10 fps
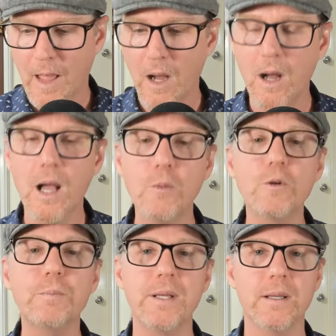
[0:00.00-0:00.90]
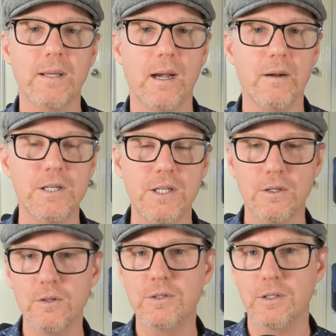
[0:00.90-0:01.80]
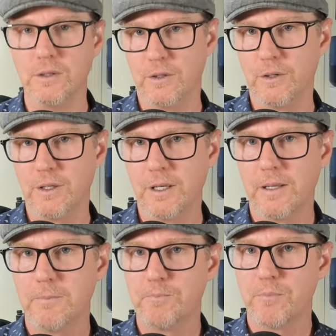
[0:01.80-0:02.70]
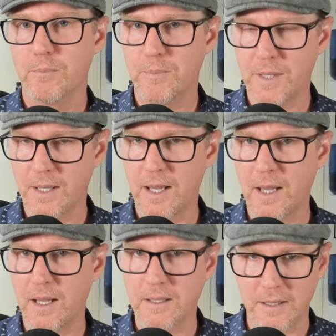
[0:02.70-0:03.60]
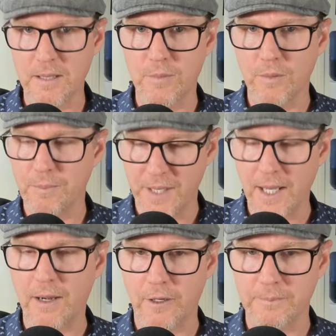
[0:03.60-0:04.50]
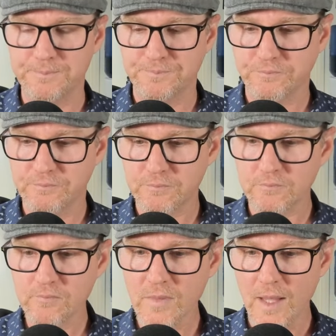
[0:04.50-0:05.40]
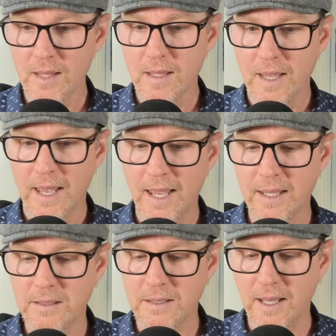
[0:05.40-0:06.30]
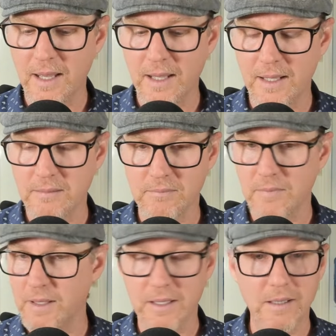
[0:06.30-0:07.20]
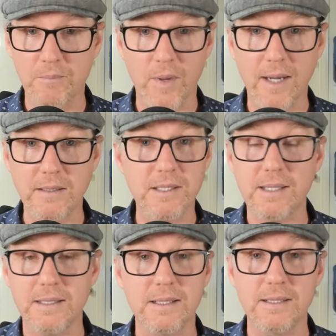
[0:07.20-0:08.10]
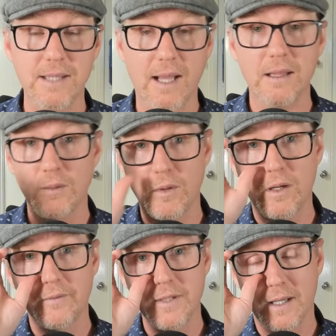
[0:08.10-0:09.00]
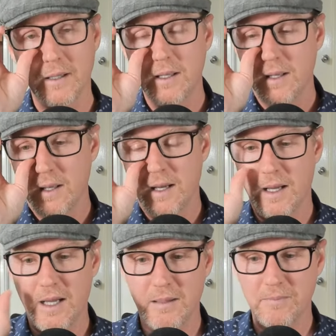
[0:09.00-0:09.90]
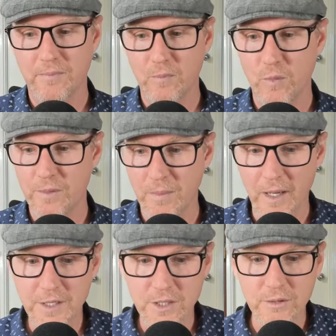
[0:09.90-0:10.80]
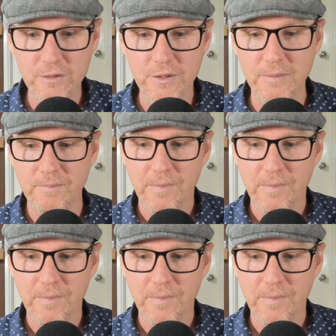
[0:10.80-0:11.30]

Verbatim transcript: I would be encouraging you to learn Uh, keyboard, piano, and uh, and in practice, that's exactly what I've done um, with my children.